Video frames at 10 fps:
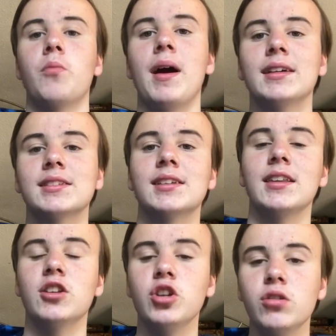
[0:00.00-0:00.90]
But as I say,
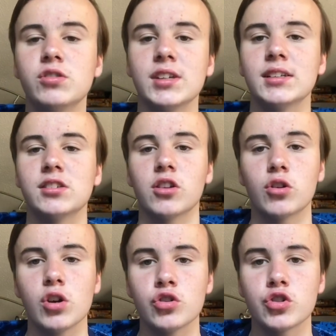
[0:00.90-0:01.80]
the news is that the
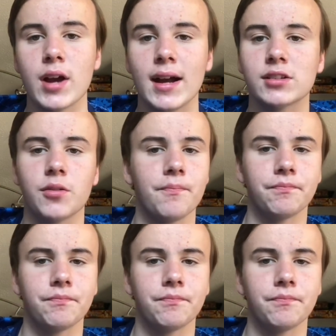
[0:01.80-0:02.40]
contract